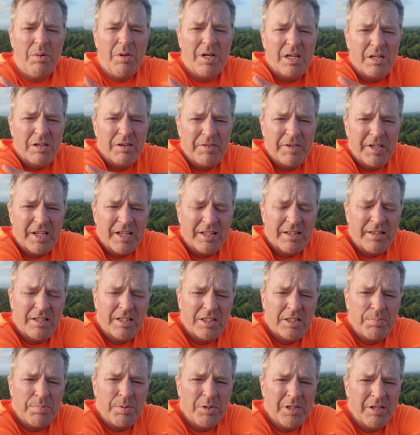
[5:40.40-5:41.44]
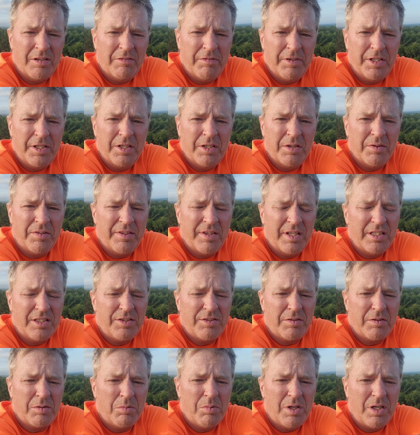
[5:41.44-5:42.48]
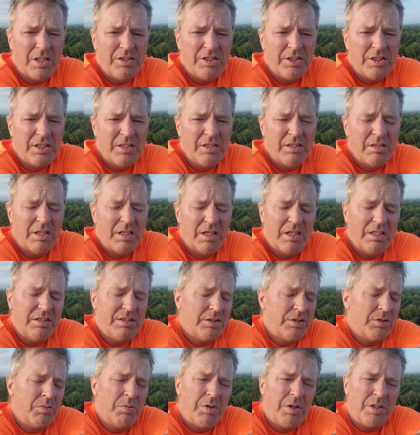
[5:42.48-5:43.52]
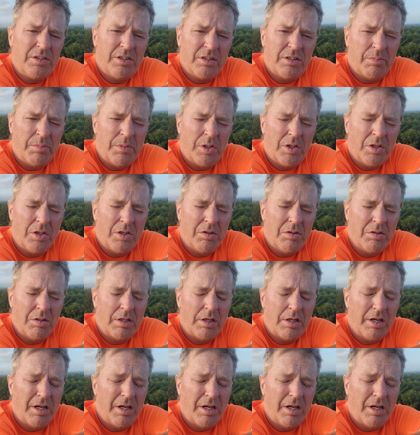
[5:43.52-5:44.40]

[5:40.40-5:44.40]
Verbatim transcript: Well, if you got to this point in the video, thanks for watching. I just watched them all.